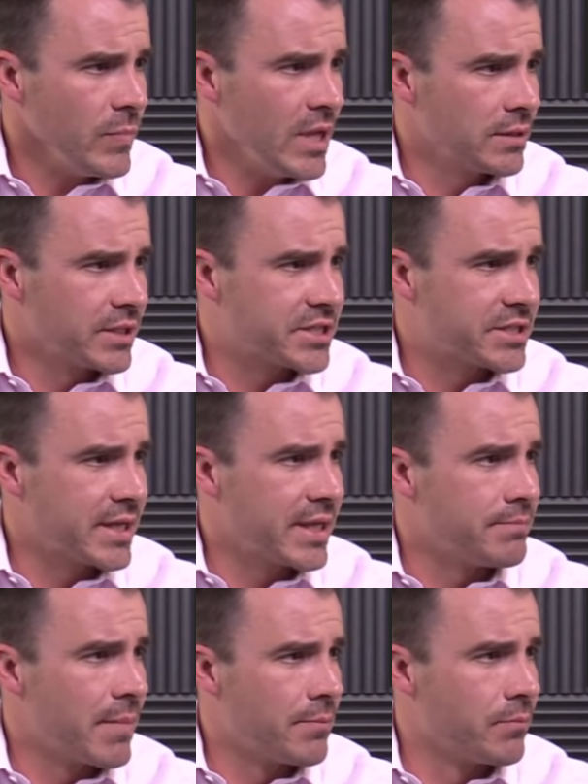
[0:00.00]
let's
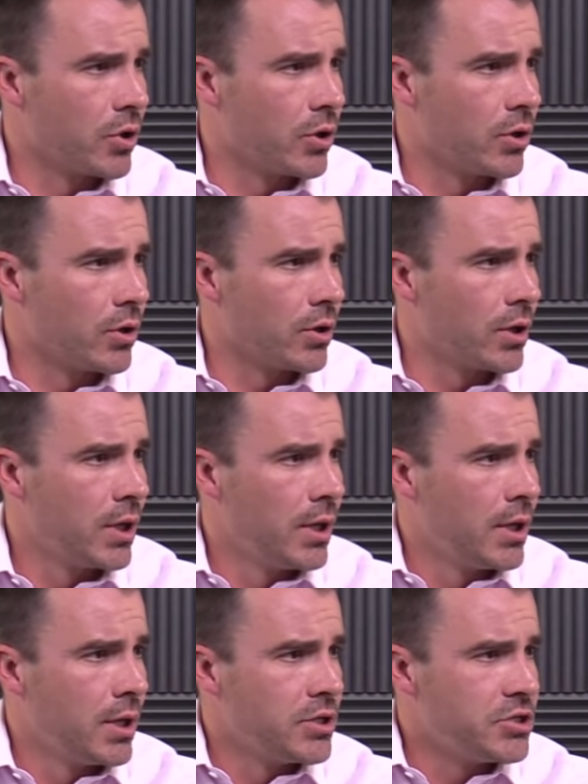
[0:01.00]
see, member
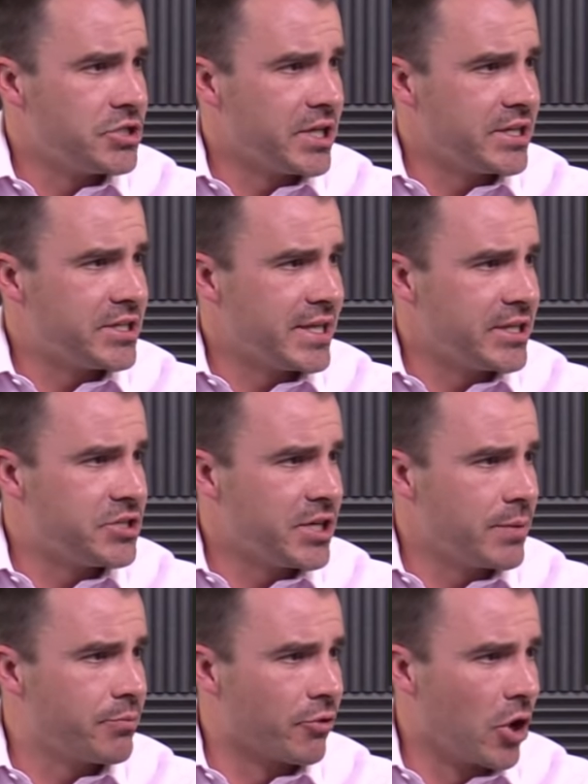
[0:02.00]

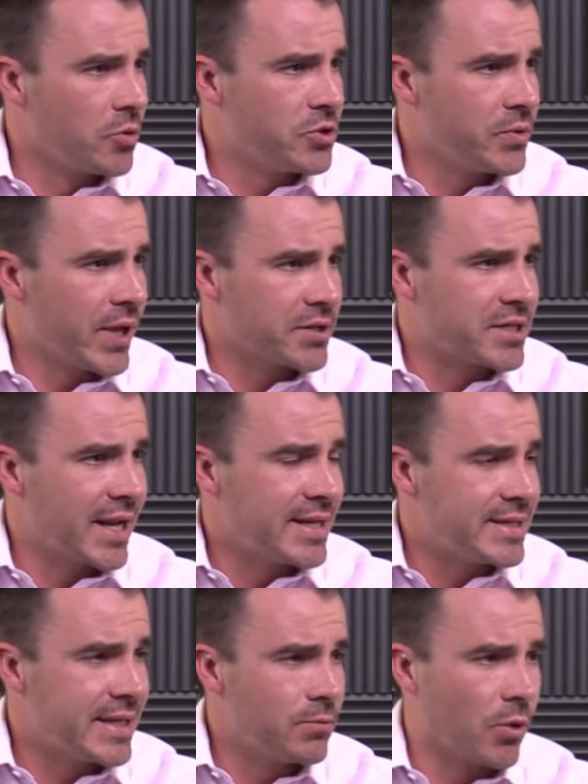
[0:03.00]
GTG Pro
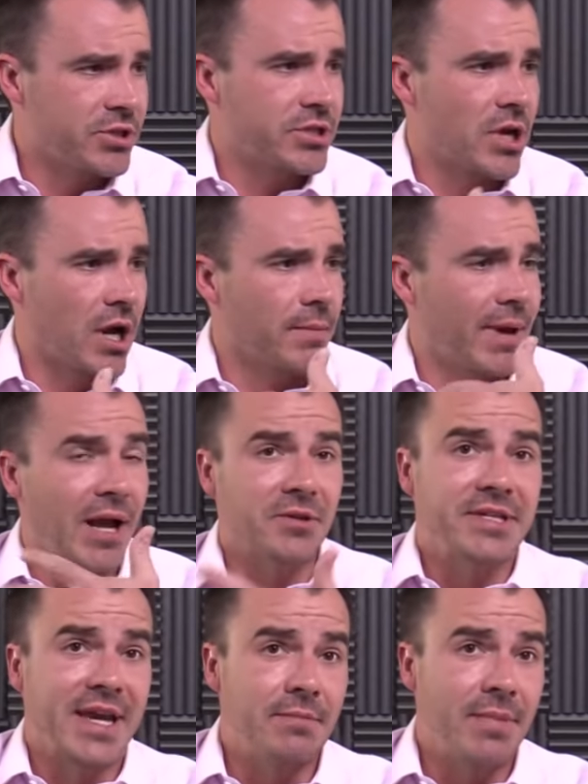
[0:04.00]
2018 wants to talk about how
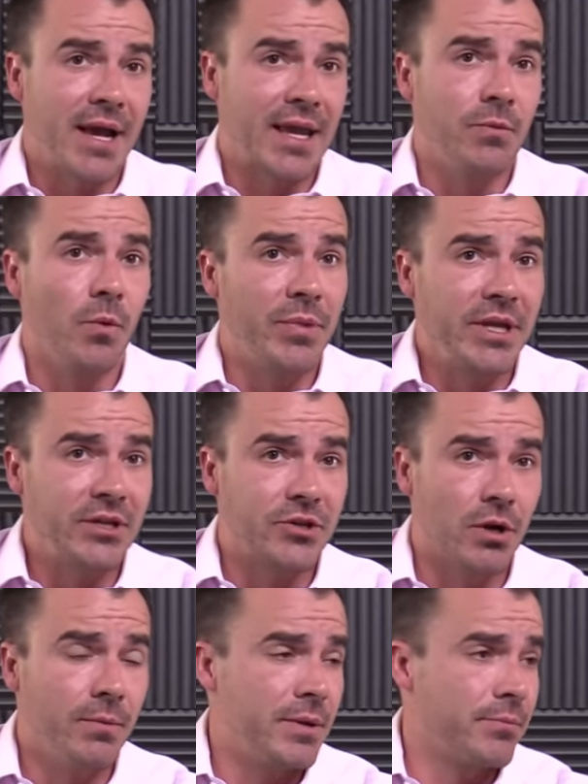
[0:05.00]
sandbagging will be
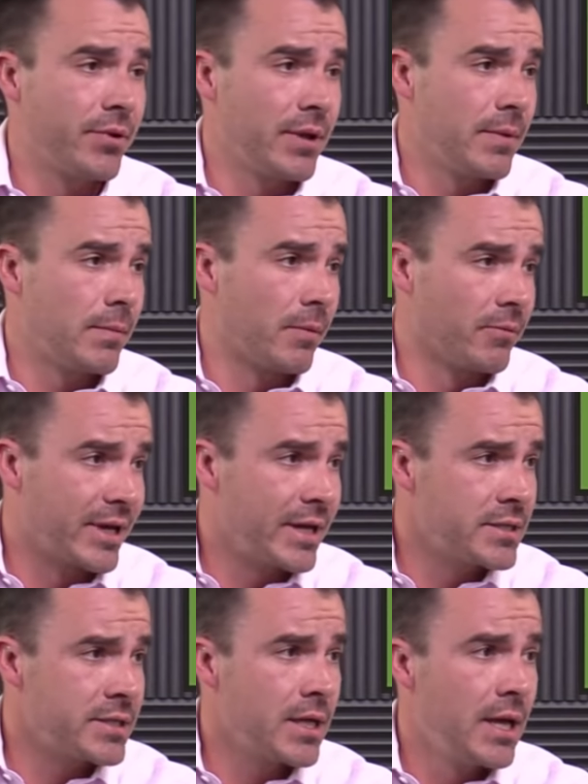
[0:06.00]
determined in premium
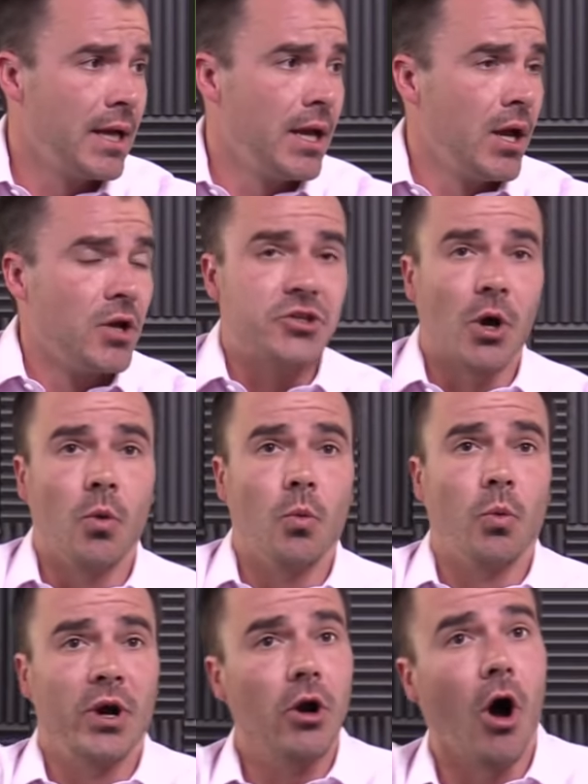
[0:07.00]
arenas. So
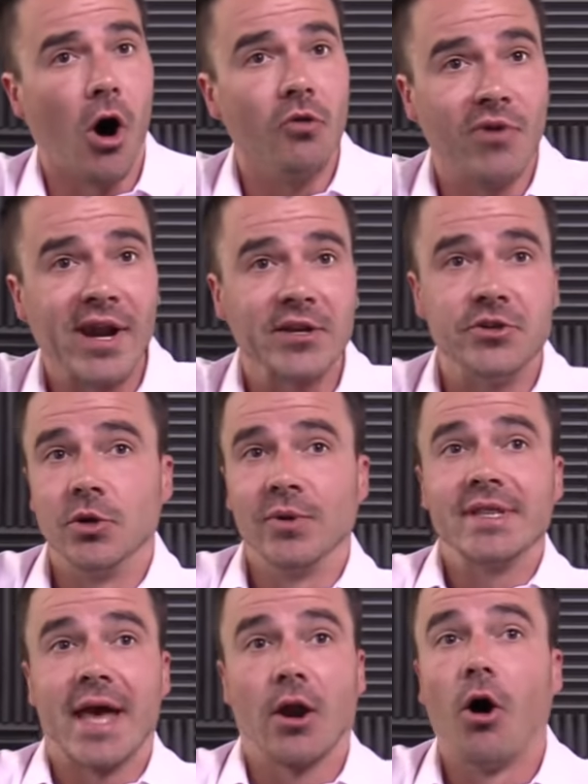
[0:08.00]
we're already
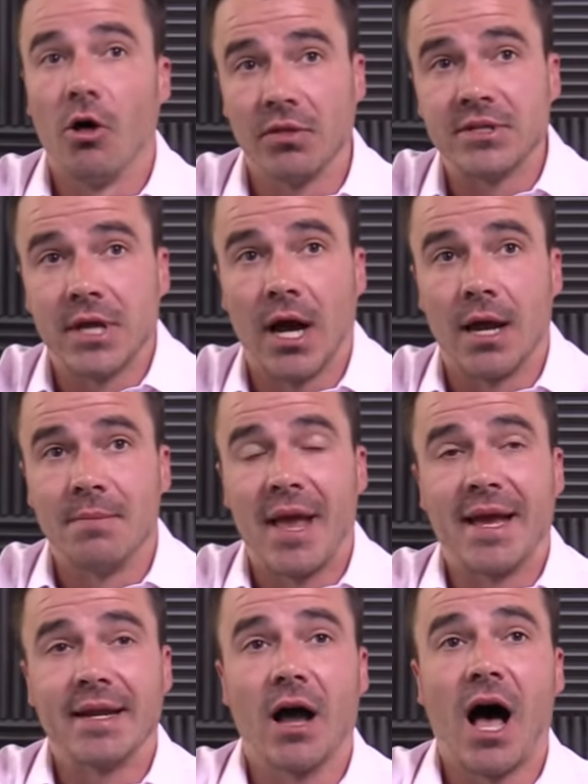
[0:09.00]
doing that all the time.
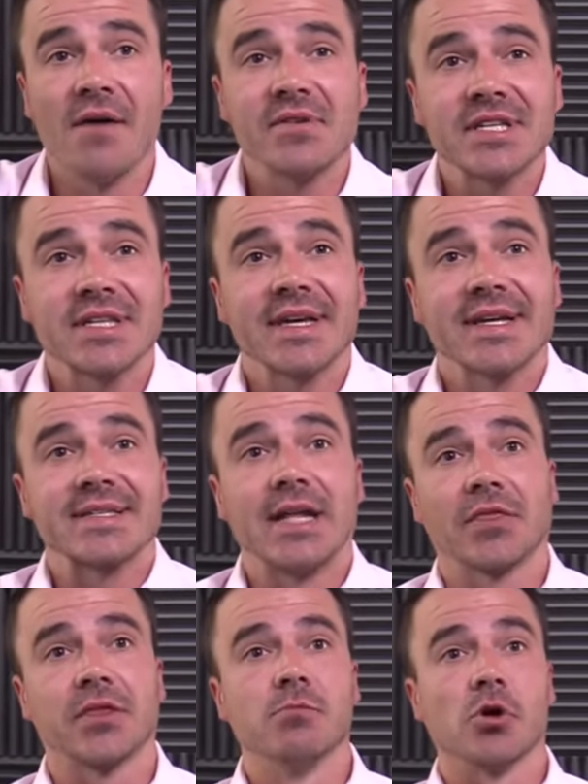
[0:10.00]
And obviously, it's
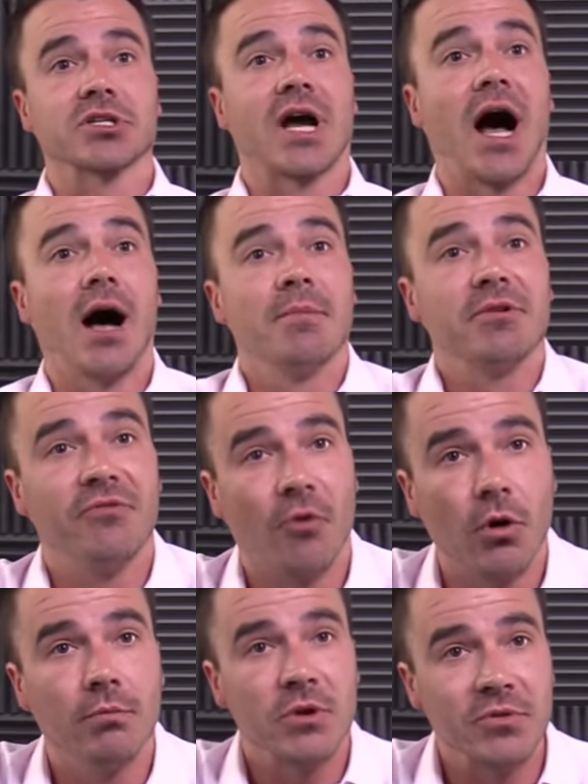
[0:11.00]
not the most common
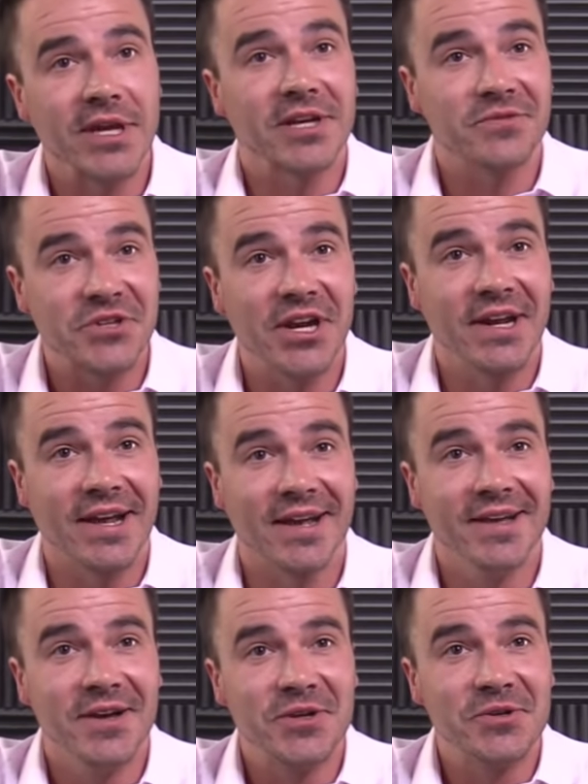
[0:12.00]
form you think of cheating.
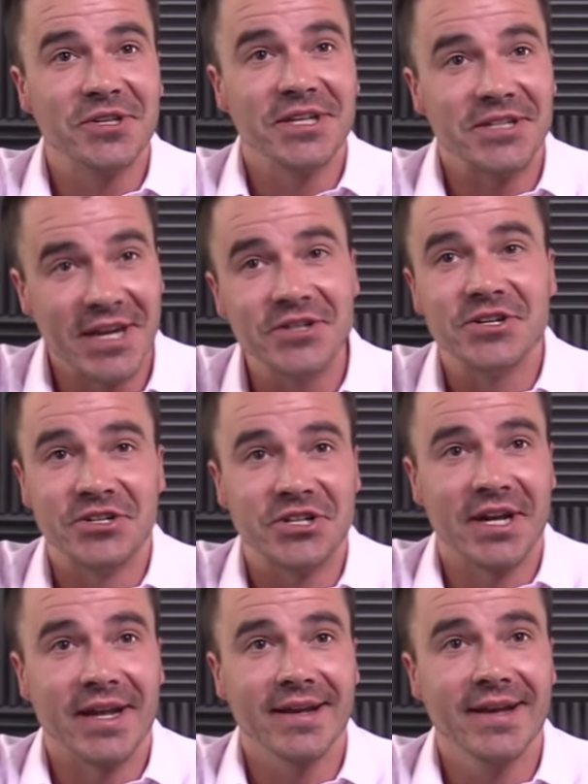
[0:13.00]
Usually, it's engine
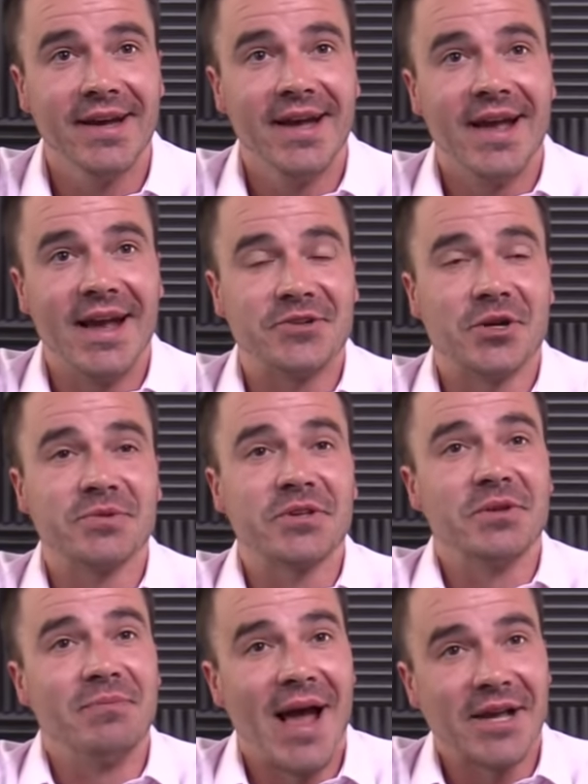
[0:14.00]
cheating in terms of
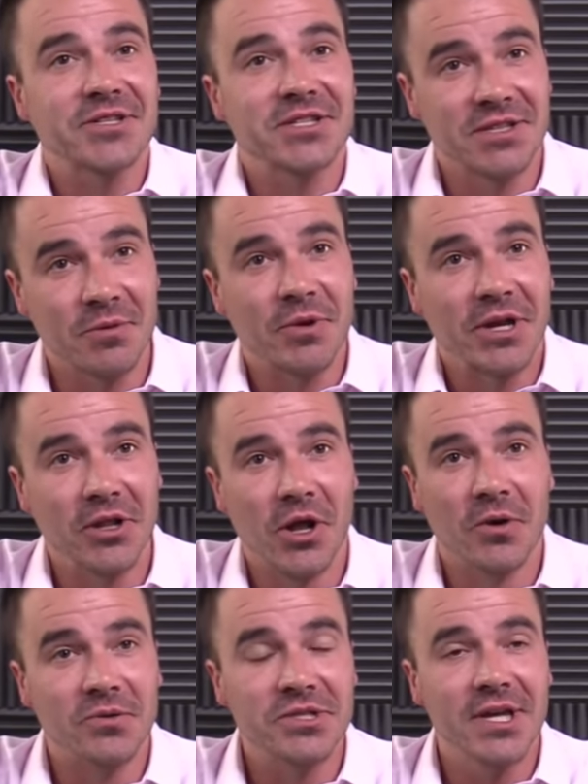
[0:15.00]
the masses that we
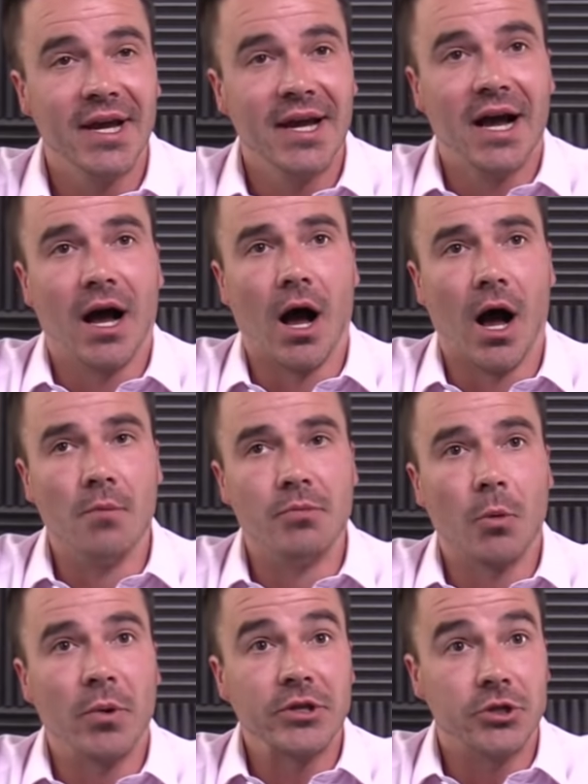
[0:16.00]
close. Um,
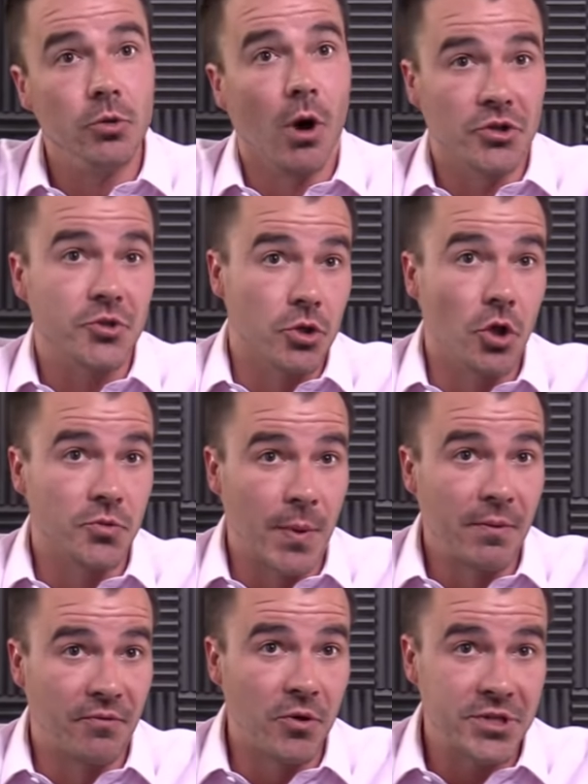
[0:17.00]
but we do also close
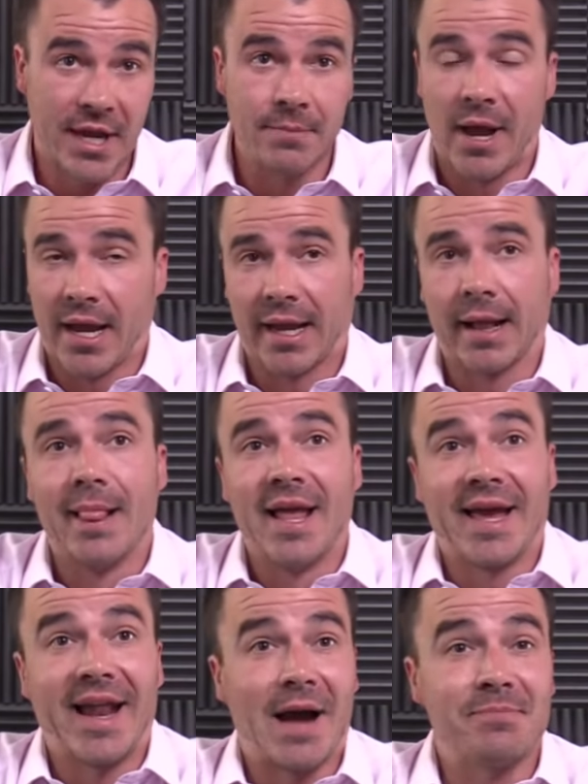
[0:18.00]
people for sandbagging.
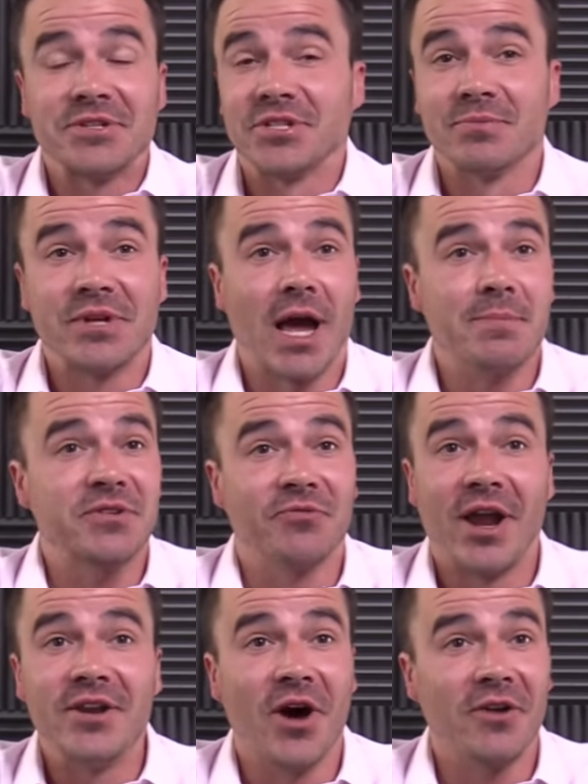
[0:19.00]
It happens sometimes
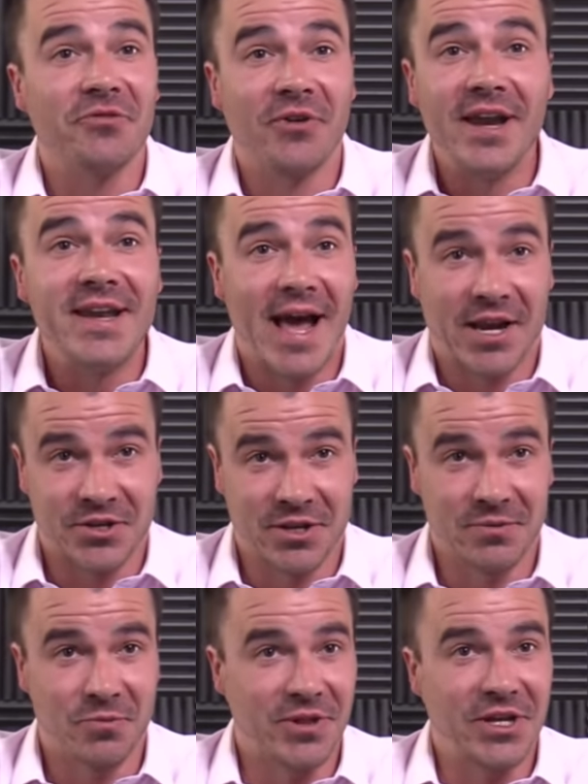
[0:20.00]
friend on friend
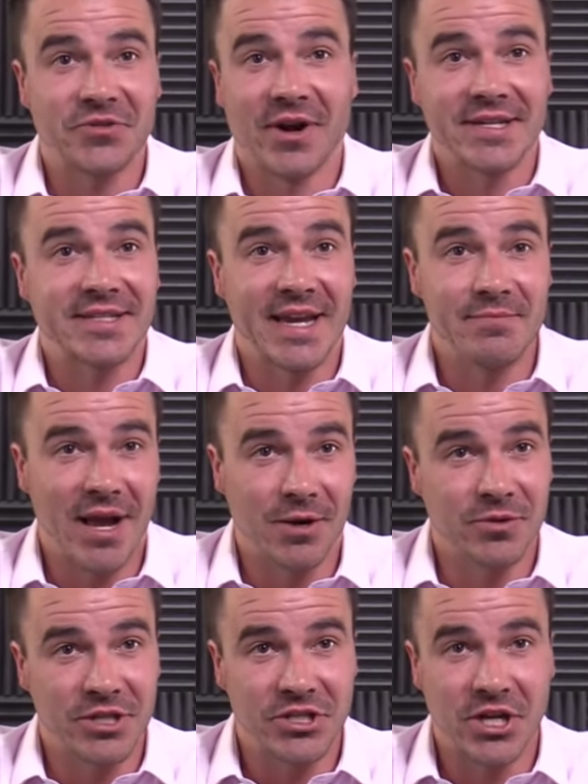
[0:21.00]
action where they try to sandbag
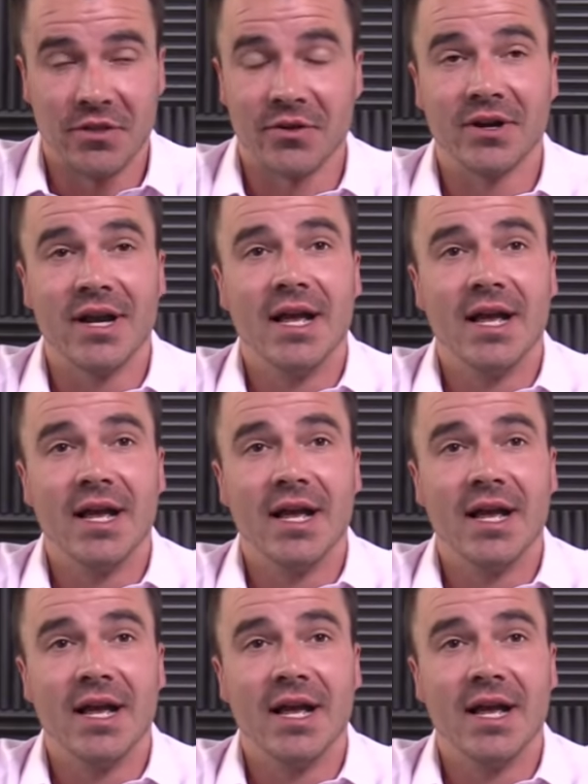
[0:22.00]
with each other.